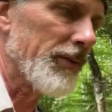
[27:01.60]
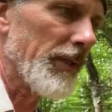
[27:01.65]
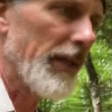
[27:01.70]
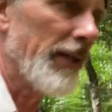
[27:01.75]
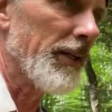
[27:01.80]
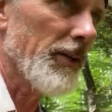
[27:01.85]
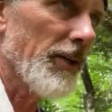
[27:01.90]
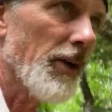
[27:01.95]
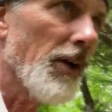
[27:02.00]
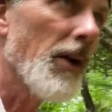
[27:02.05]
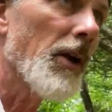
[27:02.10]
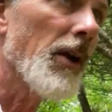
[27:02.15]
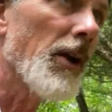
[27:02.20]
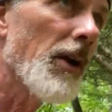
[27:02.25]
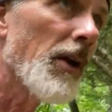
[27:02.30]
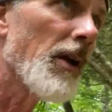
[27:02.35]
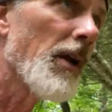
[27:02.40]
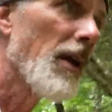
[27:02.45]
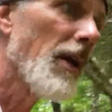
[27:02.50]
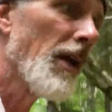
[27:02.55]
later,
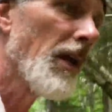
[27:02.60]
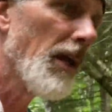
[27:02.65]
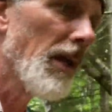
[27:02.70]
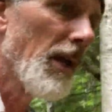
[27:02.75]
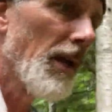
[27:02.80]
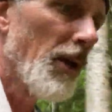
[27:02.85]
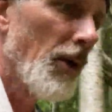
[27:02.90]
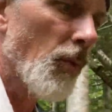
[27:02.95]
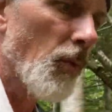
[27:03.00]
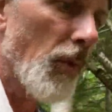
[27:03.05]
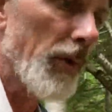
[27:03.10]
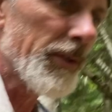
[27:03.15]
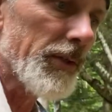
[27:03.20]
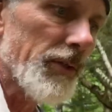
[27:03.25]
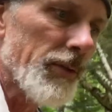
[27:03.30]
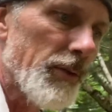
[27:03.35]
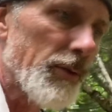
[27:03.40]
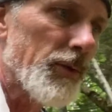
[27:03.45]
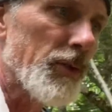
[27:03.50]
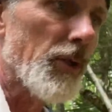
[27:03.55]
went to
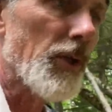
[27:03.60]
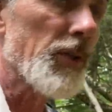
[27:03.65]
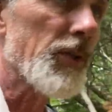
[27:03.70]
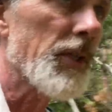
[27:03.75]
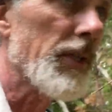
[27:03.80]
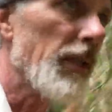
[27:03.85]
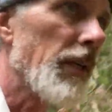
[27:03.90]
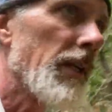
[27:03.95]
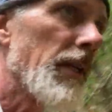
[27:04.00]
New Jersey